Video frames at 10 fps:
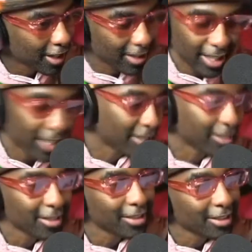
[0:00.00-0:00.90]
and
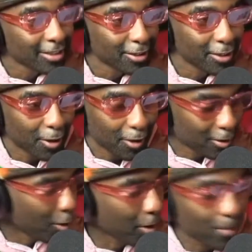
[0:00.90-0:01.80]
then, you know,
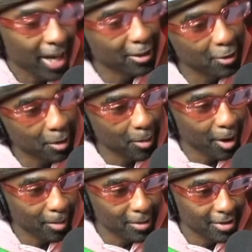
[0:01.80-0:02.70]
going back to your
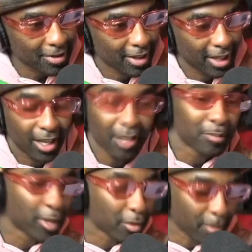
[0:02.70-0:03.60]
mom's. I
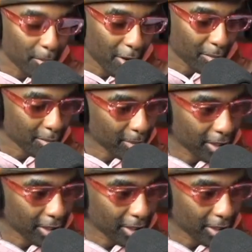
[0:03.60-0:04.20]
love being with my mom's,